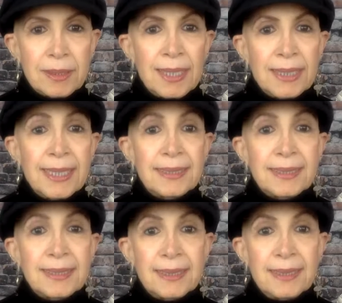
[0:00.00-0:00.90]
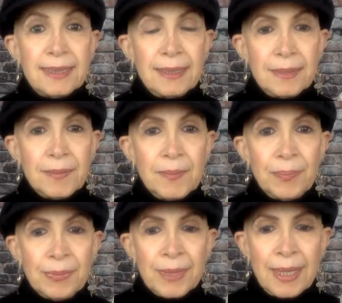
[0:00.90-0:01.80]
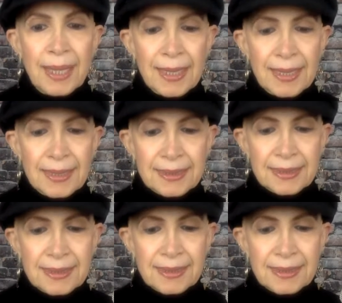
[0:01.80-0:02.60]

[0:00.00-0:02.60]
identity and